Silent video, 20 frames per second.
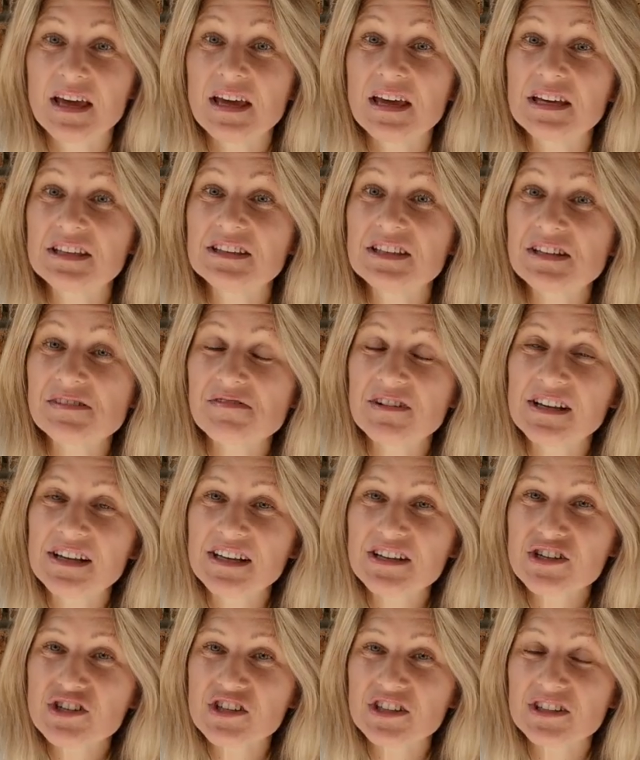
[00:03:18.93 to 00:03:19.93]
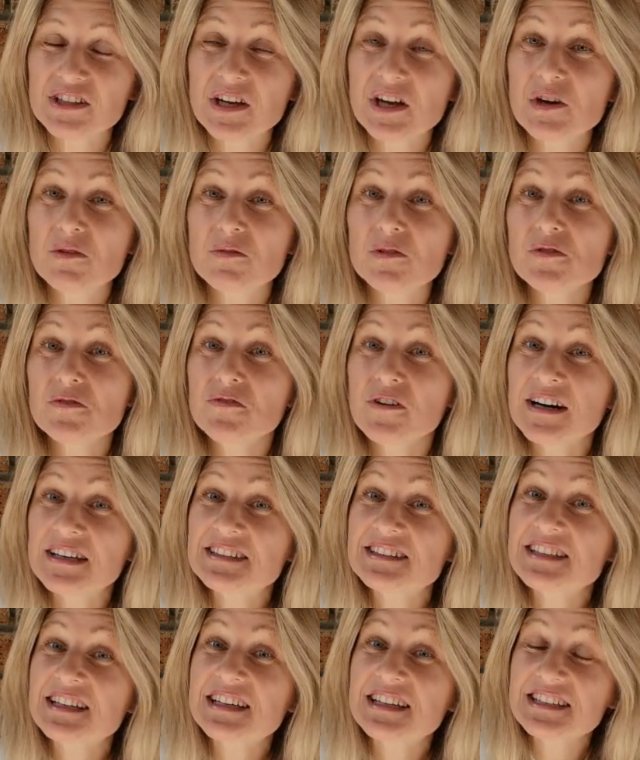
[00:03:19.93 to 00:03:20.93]
In Revelation, we
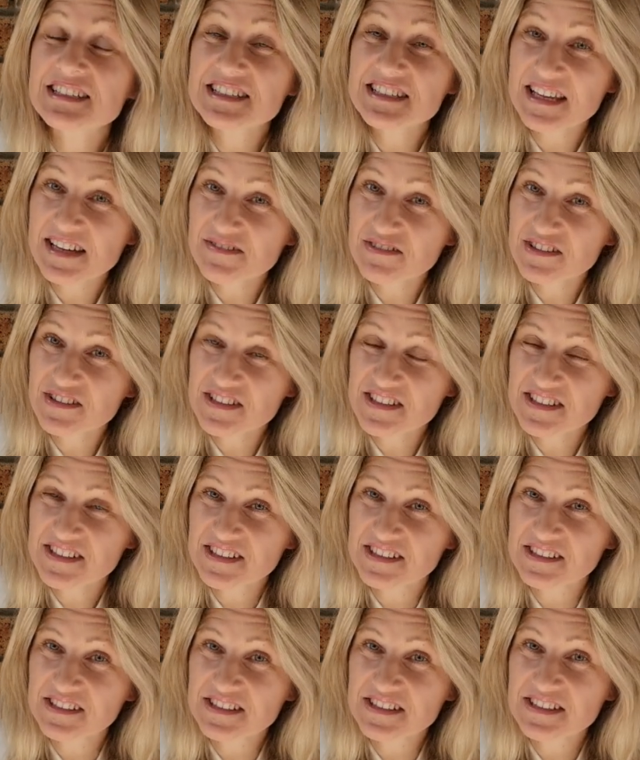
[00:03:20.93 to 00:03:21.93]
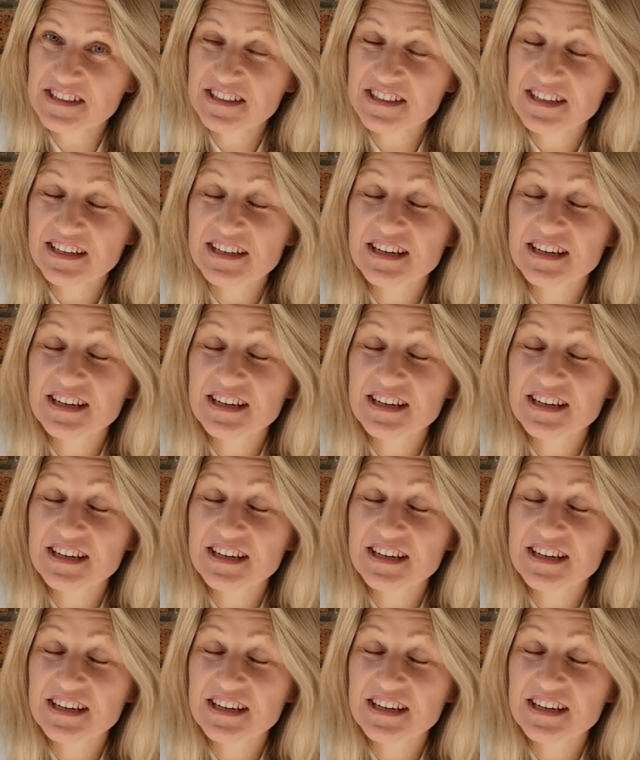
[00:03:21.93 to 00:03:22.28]
find seven seals,